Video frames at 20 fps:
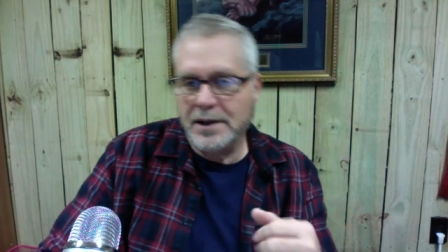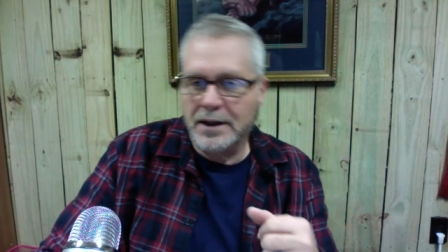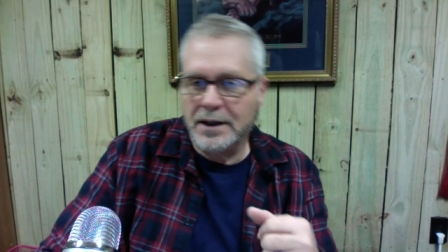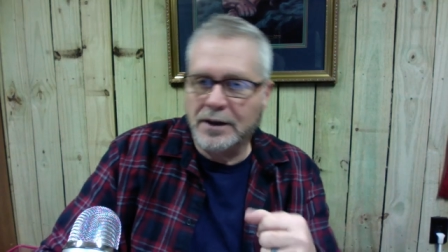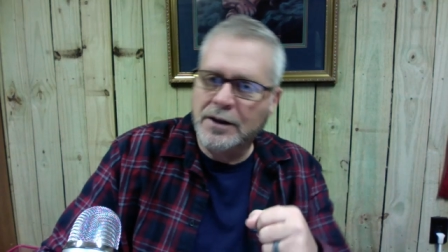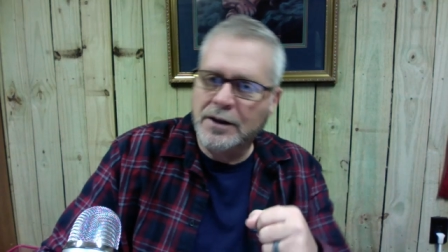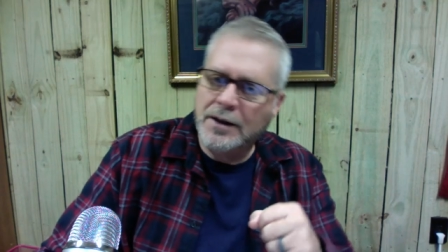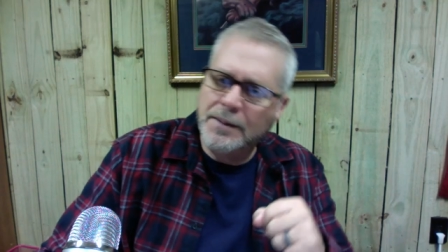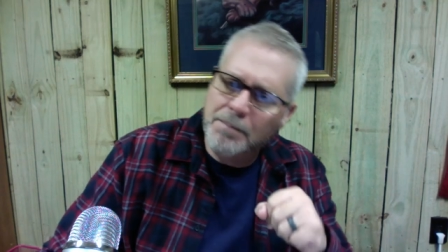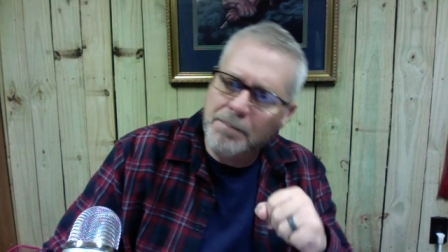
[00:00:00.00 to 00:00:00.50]
It
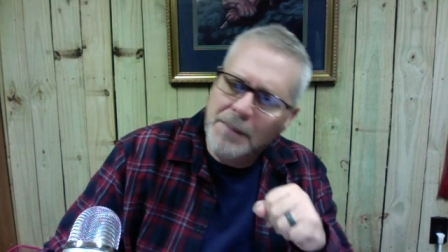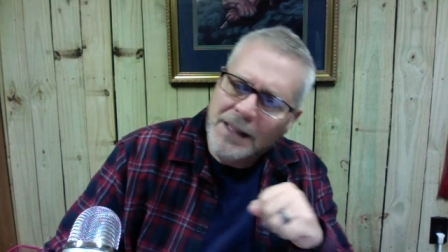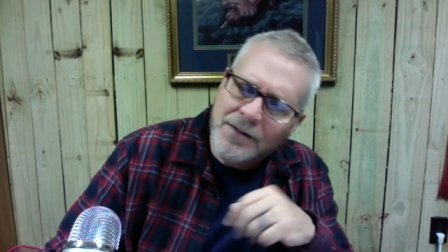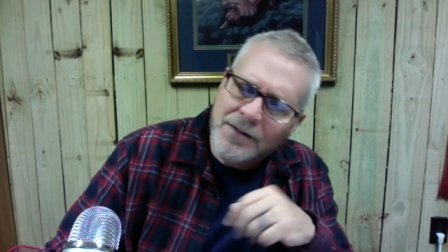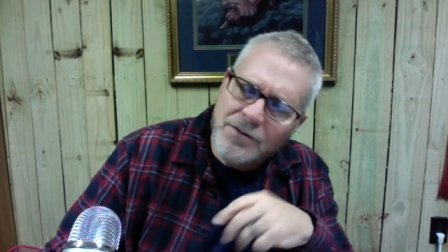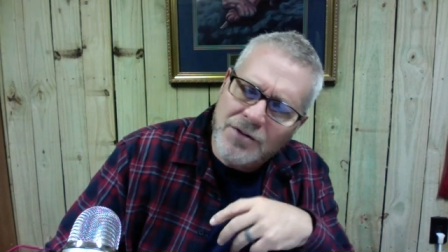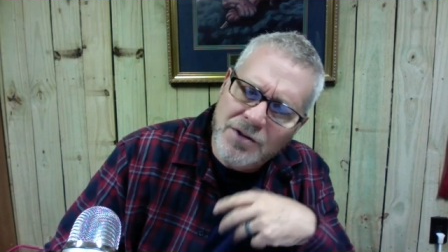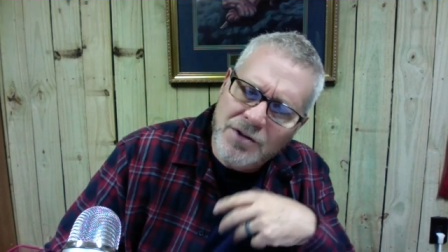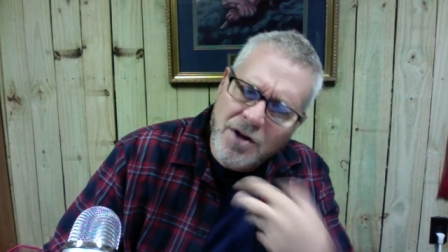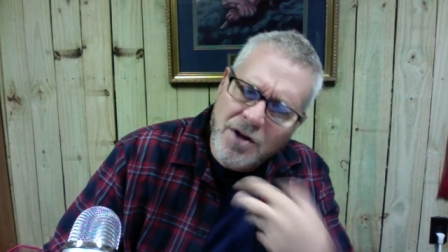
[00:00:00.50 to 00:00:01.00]

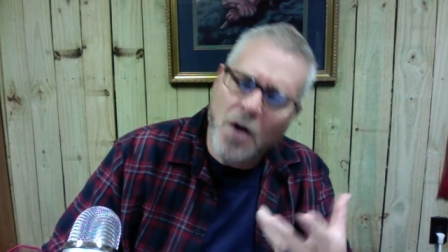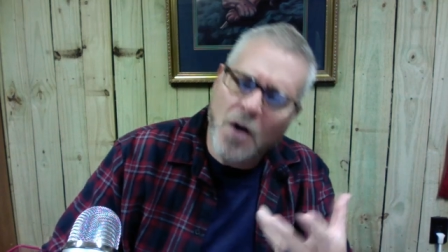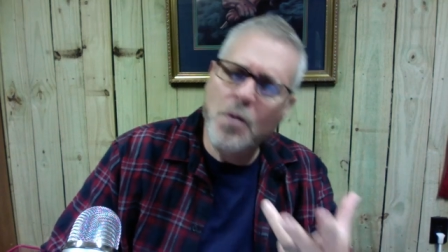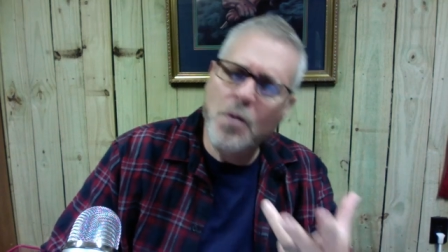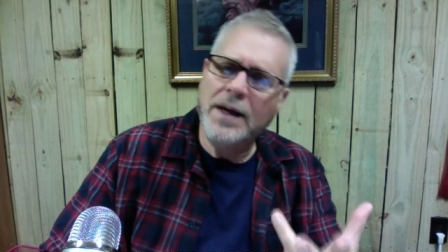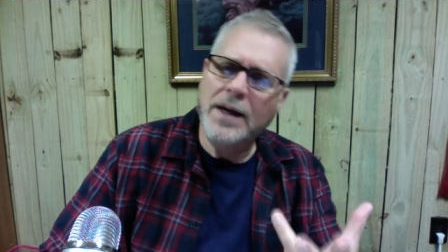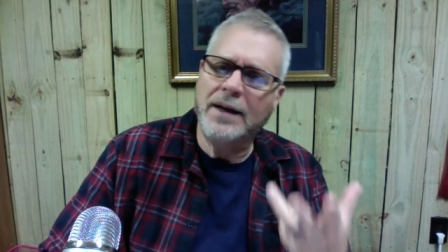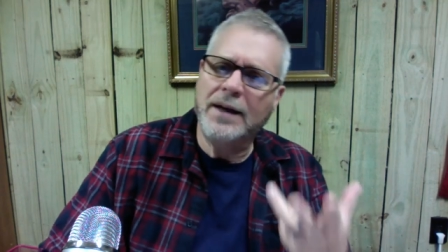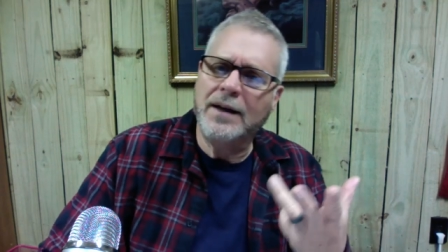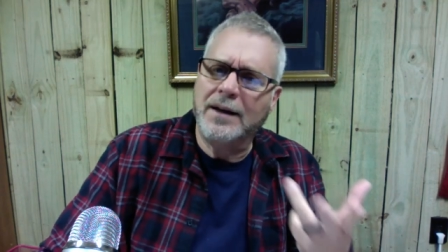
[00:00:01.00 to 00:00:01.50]
means
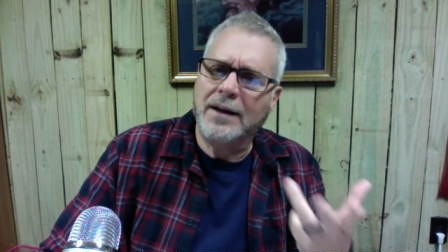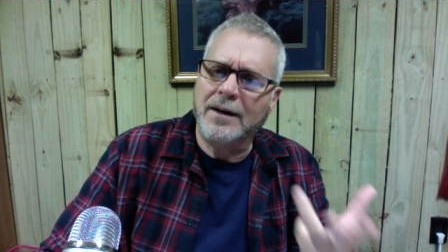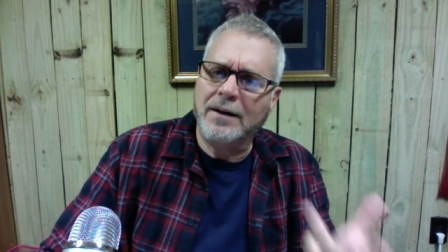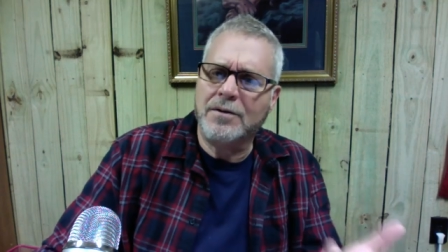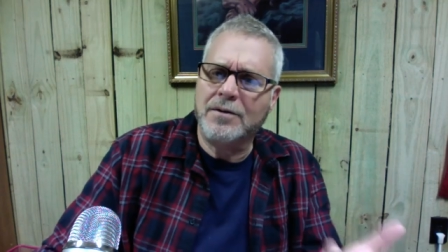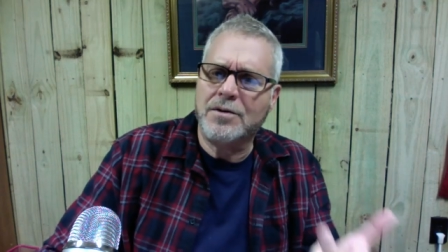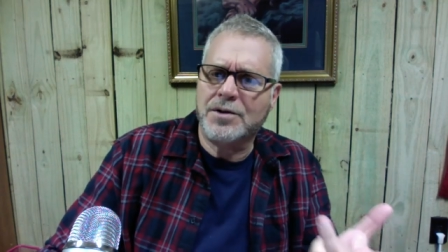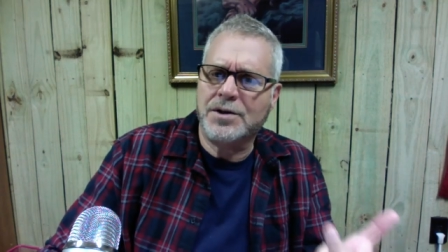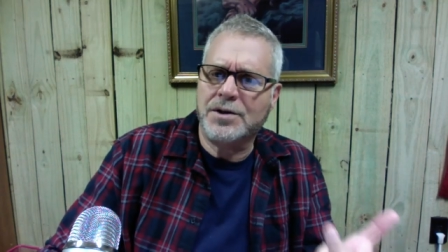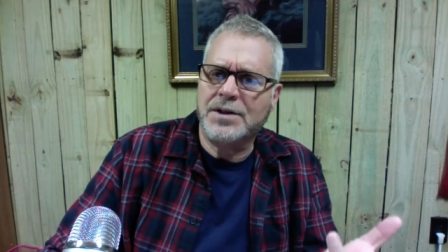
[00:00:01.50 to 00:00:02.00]
knowing and
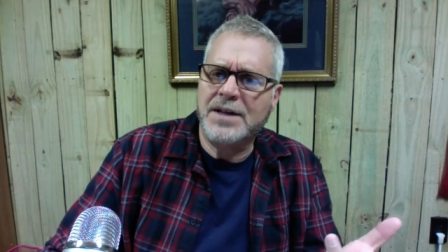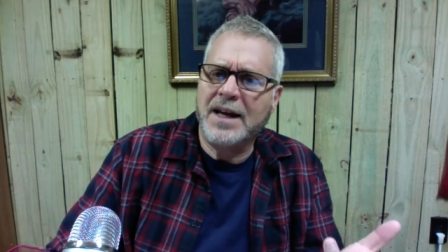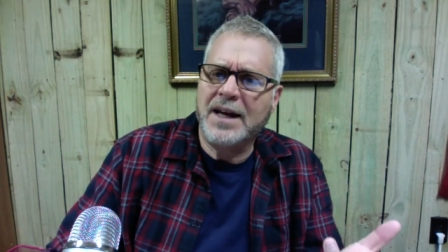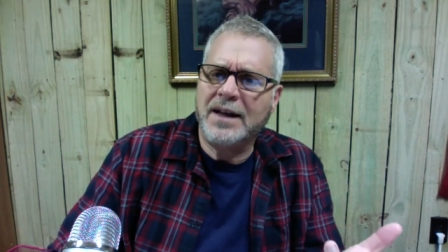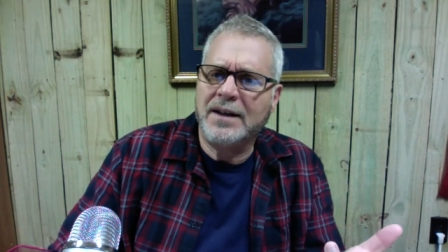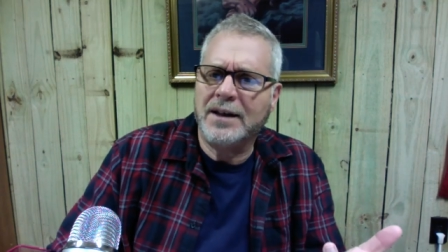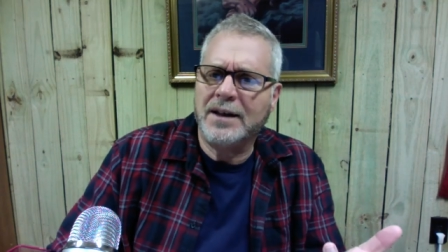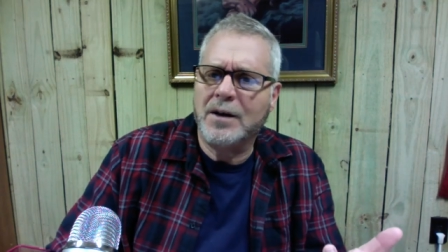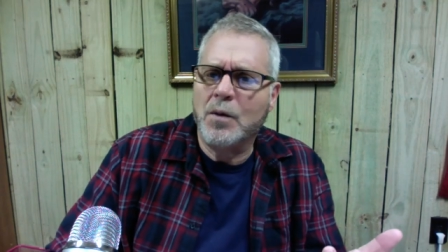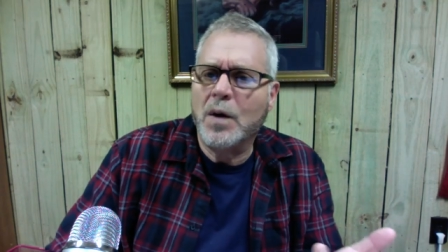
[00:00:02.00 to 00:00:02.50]
understanding